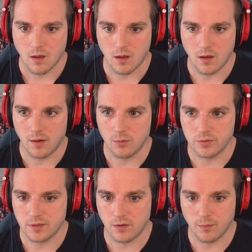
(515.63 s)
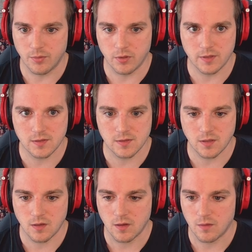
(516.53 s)
I will sell the bullets.
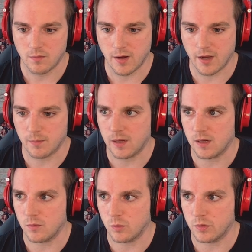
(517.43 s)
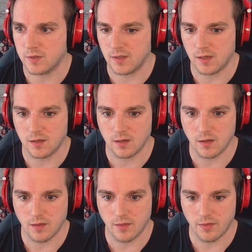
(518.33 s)
Fragman will take
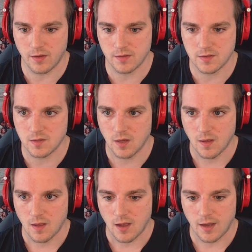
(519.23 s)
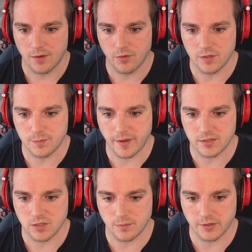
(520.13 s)
this. I know these
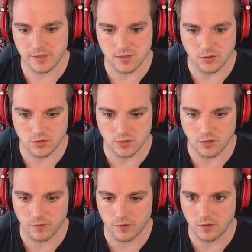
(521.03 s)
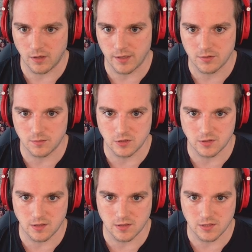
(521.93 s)
bastion plates usually go for a lot, so I'm just
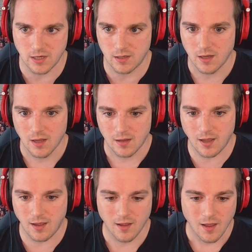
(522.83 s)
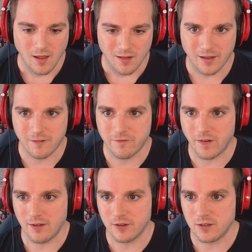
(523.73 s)
going to check. Yeah, like
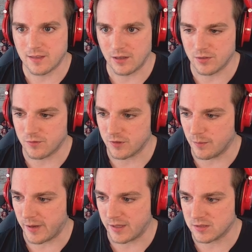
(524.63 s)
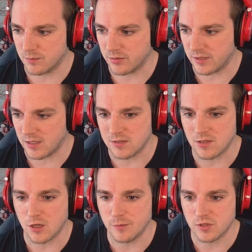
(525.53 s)
500,000 for a bastion plate is
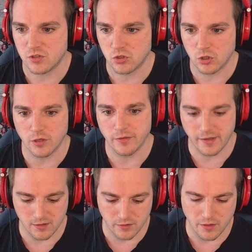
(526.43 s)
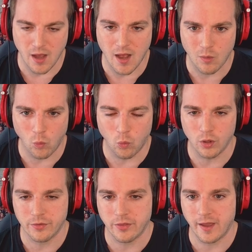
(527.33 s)
absurd. They are not
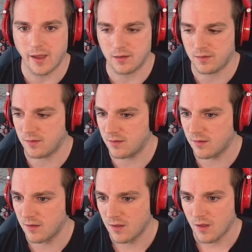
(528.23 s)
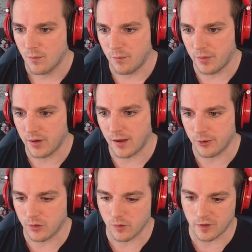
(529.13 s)
worth that. But I will
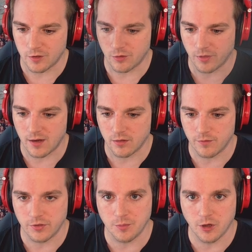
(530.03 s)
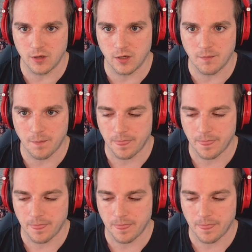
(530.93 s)
go ahead and throw that on the flea market.